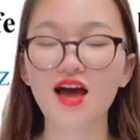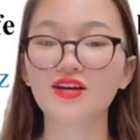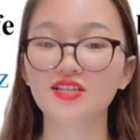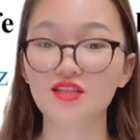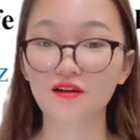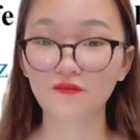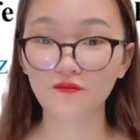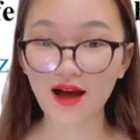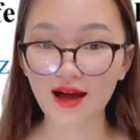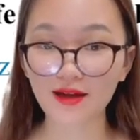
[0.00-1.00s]
The
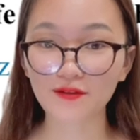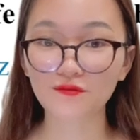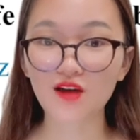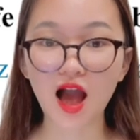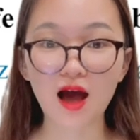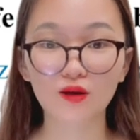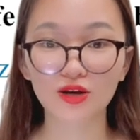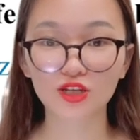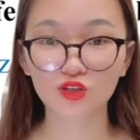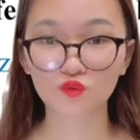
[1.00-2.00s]
five-hour
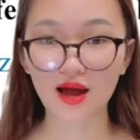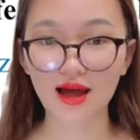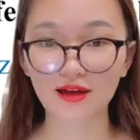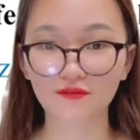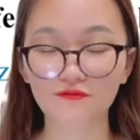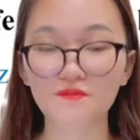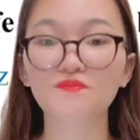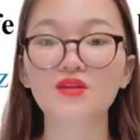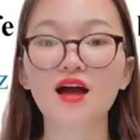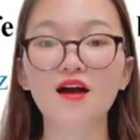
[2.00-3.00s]
drive.
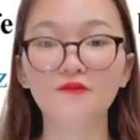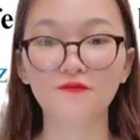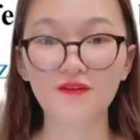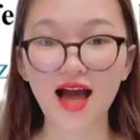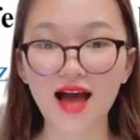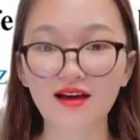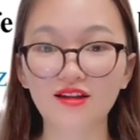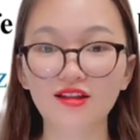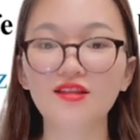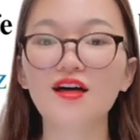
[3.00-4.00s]

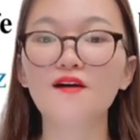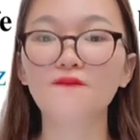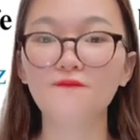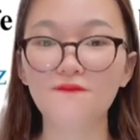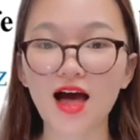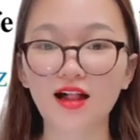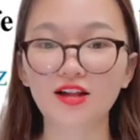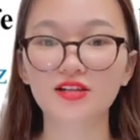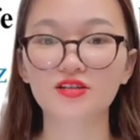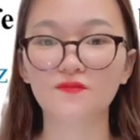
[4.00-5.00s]
Val, Val
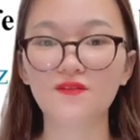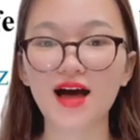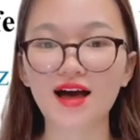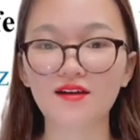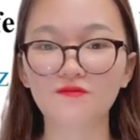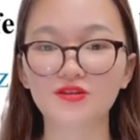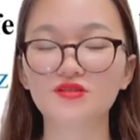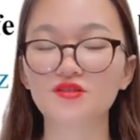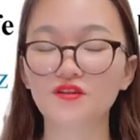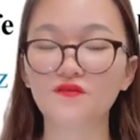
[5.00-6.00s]
survived
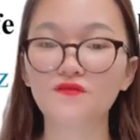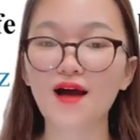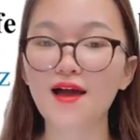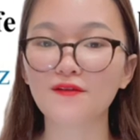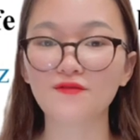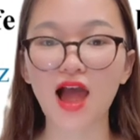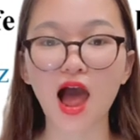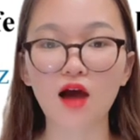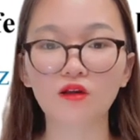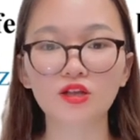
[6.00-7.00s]
the
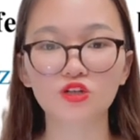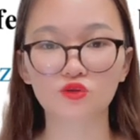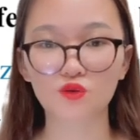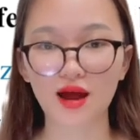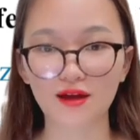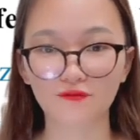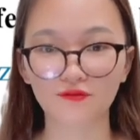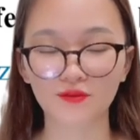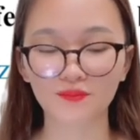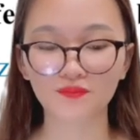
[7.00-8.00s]
five-hour drive.
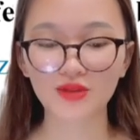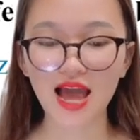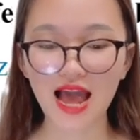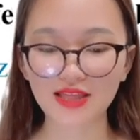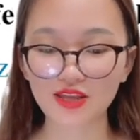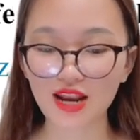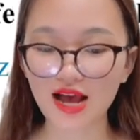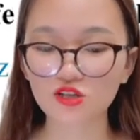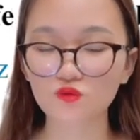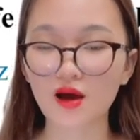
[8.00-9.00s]
And the
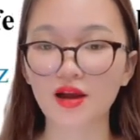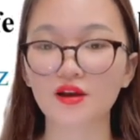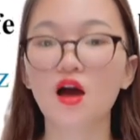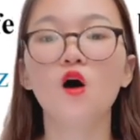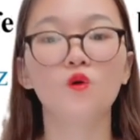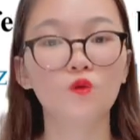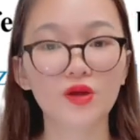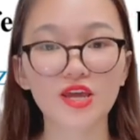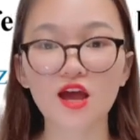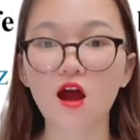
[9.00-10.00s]
last one,
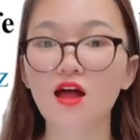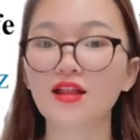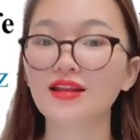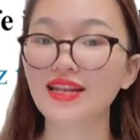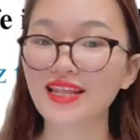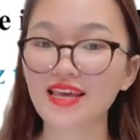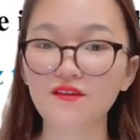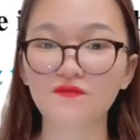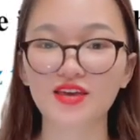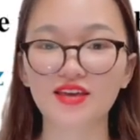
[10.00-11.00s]
we are
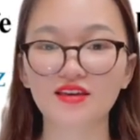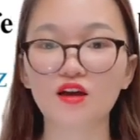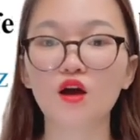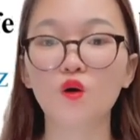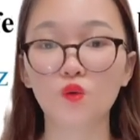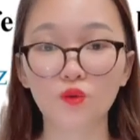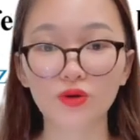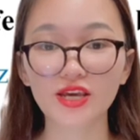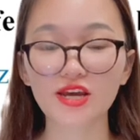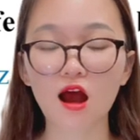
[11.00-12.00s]
leaving.
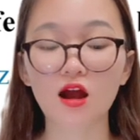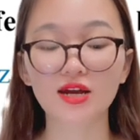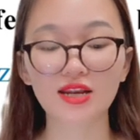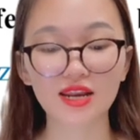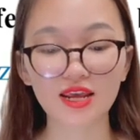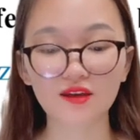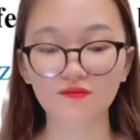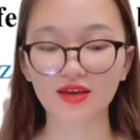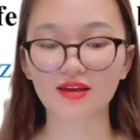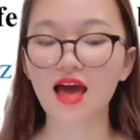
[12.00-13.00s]
We are
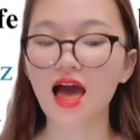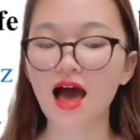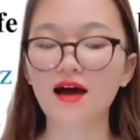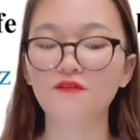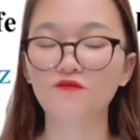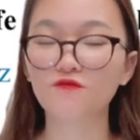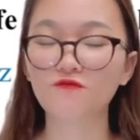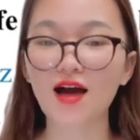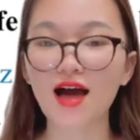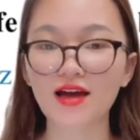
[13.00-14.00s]
leaving at
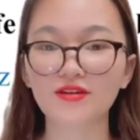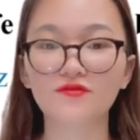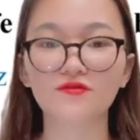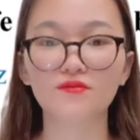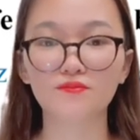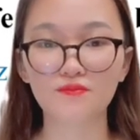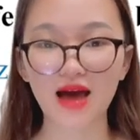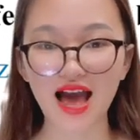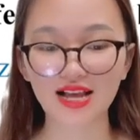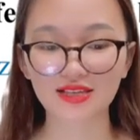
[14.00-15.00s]
five
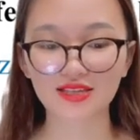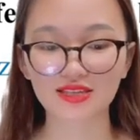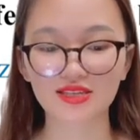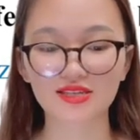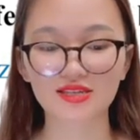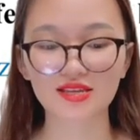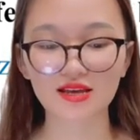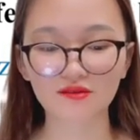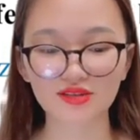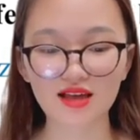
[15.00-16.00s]
past
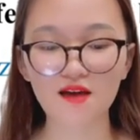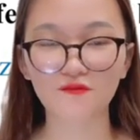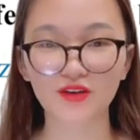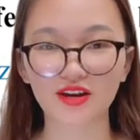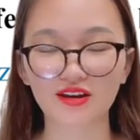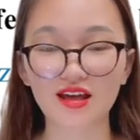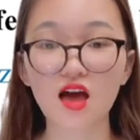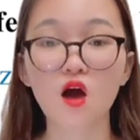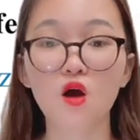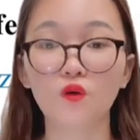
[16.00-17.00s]
seven.
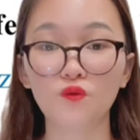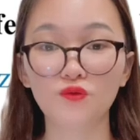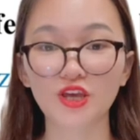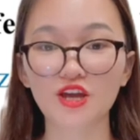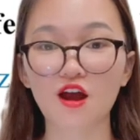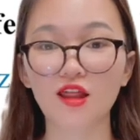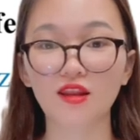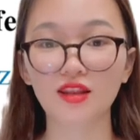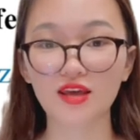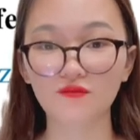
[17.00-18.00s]
We are
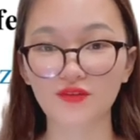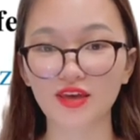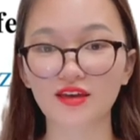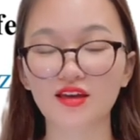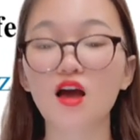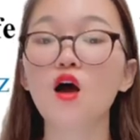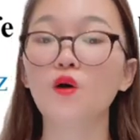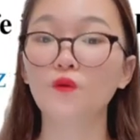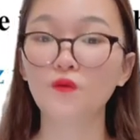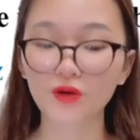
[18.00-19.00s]
leaving.
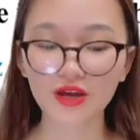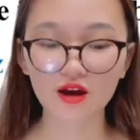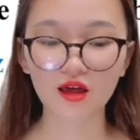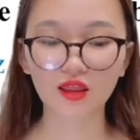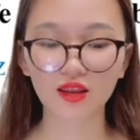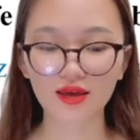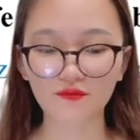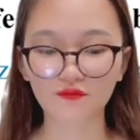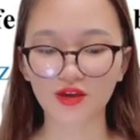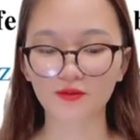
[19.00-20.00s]
We are
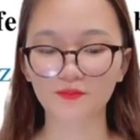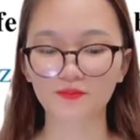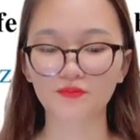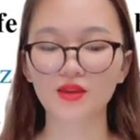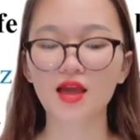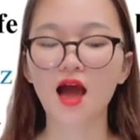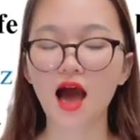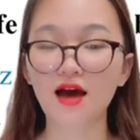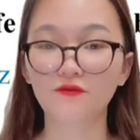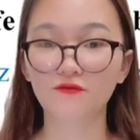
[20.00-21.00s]
leaving
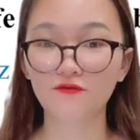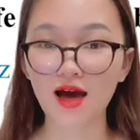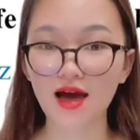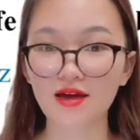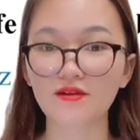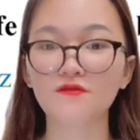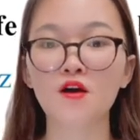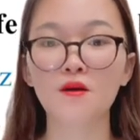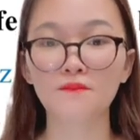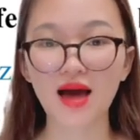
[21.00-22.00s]
at five
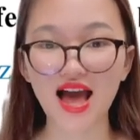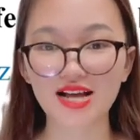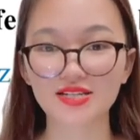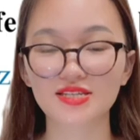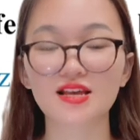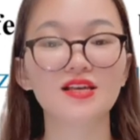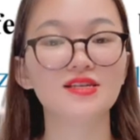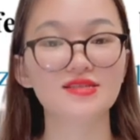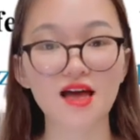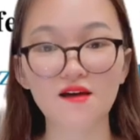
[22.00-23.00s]
past
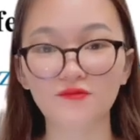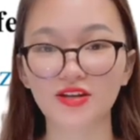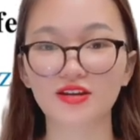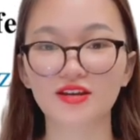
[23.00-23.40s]
seven.